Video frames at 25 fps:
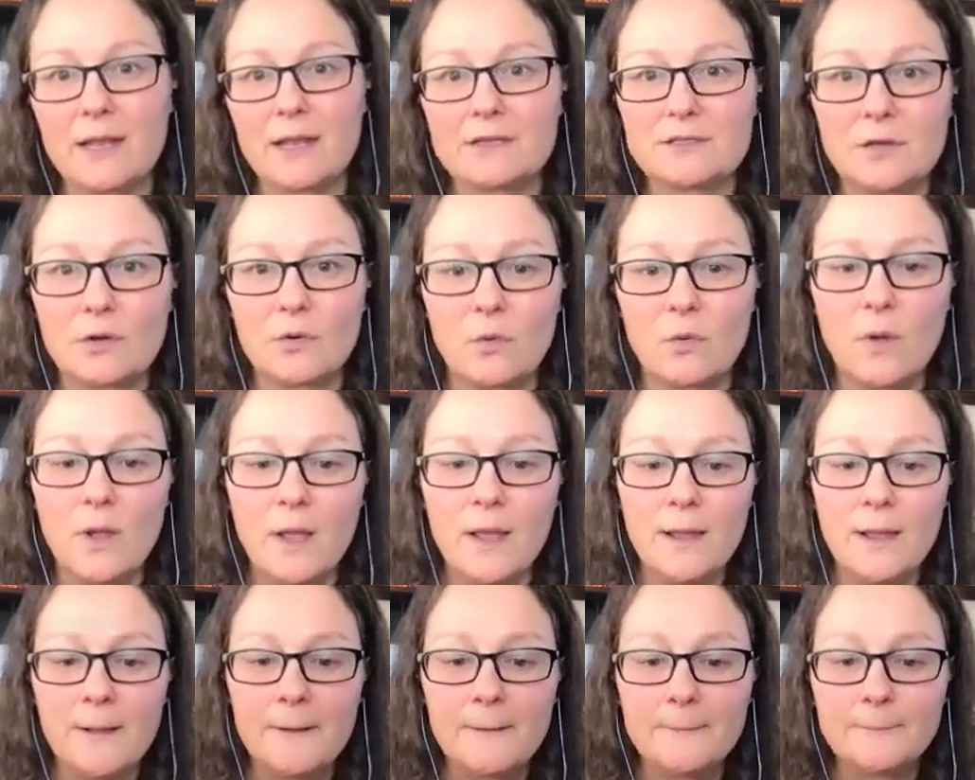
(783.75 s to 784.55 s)
And
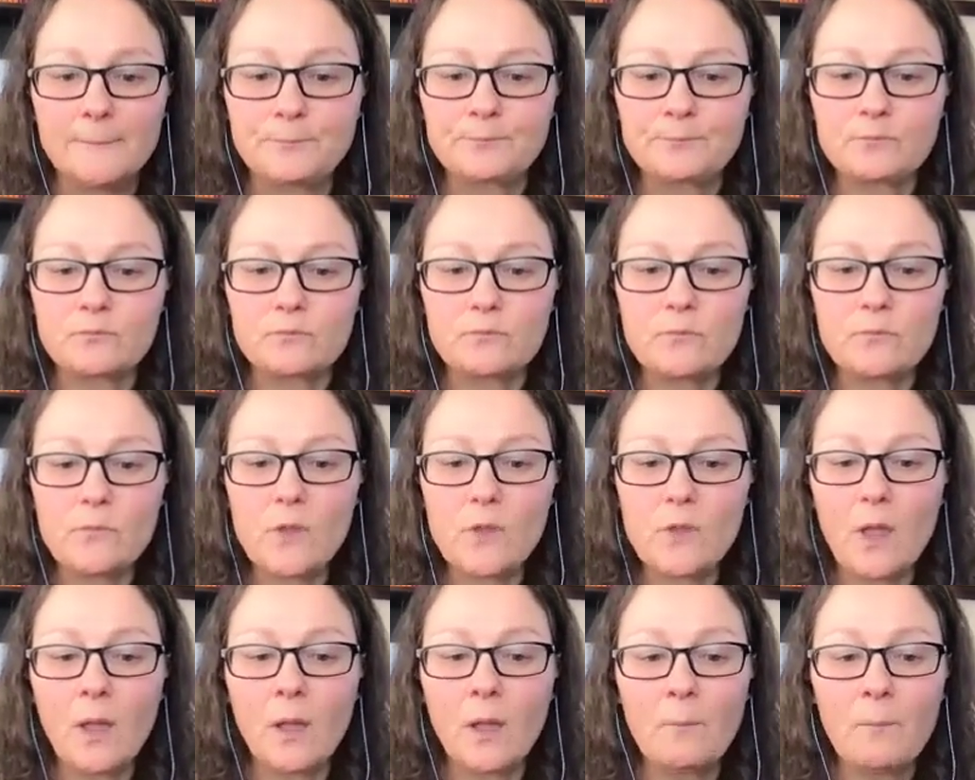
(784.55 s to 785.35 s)
so
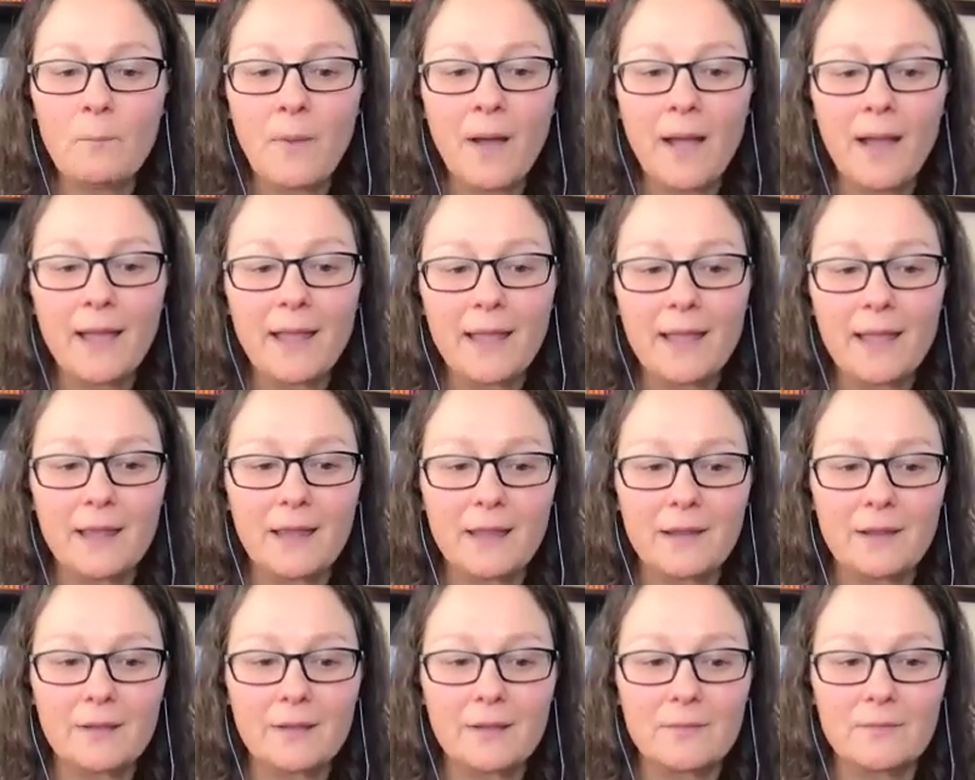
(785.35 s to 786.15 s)

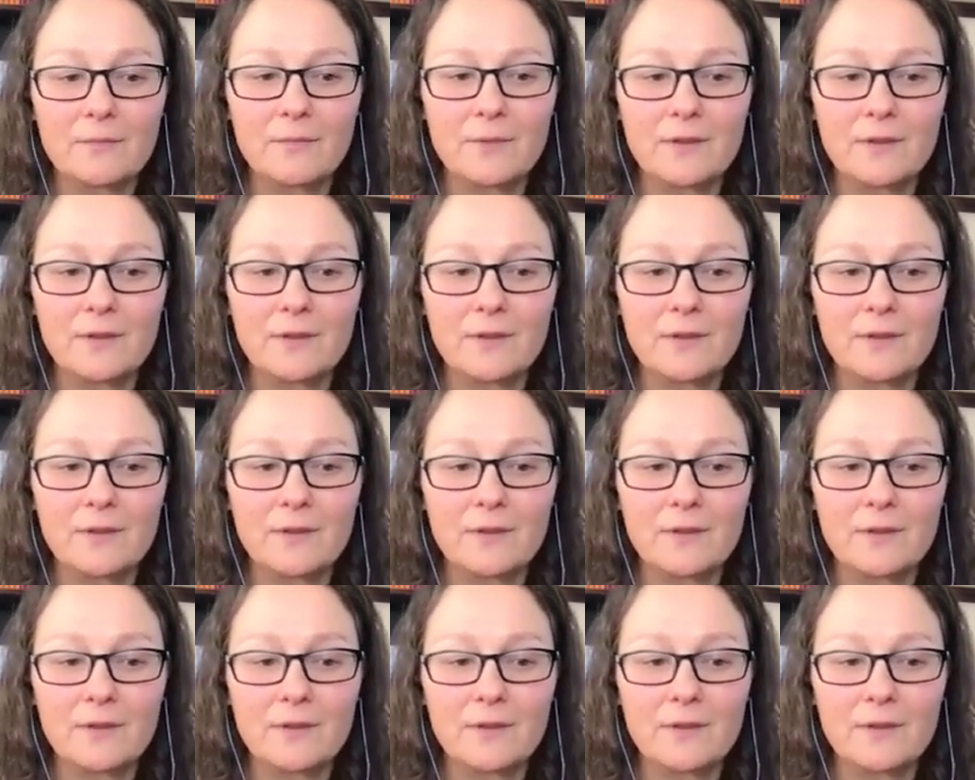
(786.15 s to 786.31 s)
my